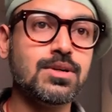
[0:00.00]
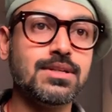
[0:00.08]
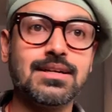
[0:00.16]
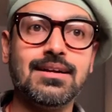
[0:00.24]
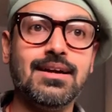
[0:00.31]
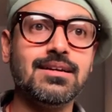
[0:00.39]
The
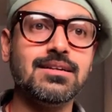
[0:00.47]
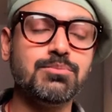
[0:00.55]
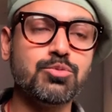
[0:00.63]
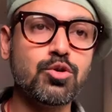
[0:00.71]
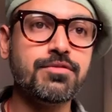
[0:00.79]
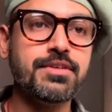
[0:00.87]
client
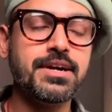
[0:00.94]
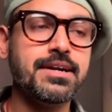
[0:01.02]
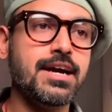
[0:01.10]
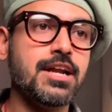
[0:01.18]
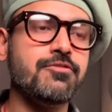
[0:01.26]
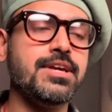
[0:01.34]
approved it,
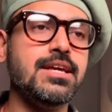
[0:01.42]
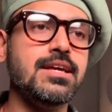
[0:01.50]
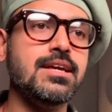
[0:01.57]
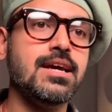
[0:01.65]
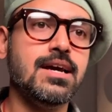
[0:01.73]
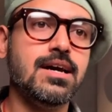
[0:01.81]
and
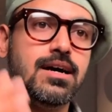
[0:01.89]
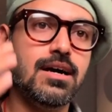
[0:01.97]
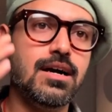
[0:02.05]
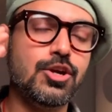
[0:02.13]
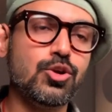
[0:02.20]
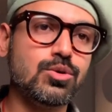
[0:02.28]

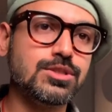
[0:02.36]
we